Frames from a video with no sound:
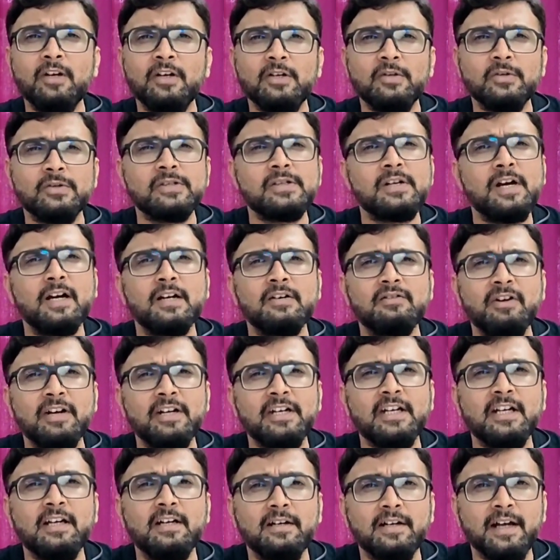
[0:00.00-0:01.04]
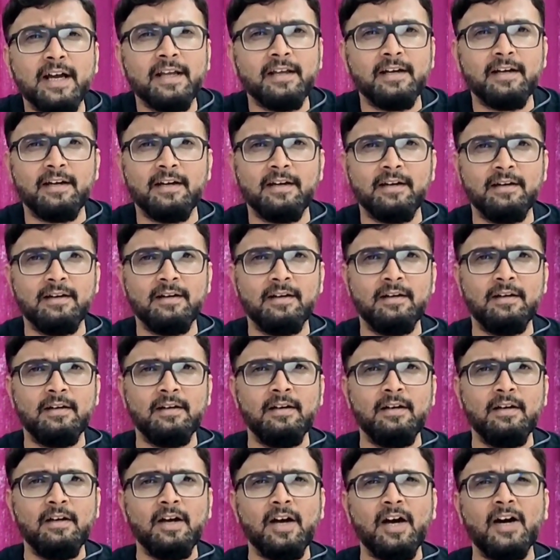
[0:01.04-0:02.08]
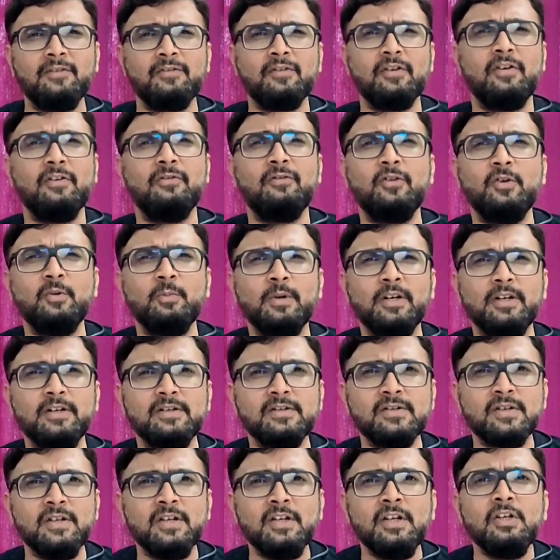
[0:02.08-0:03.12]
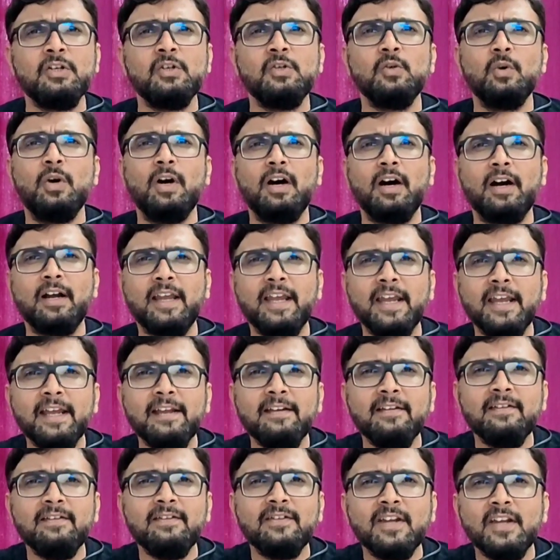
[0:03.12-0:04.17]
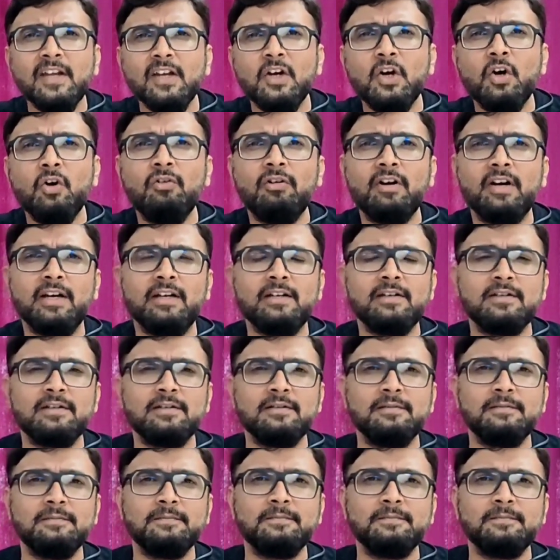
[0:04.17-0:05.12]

when you start writing a diary? After a few months, you again think over it.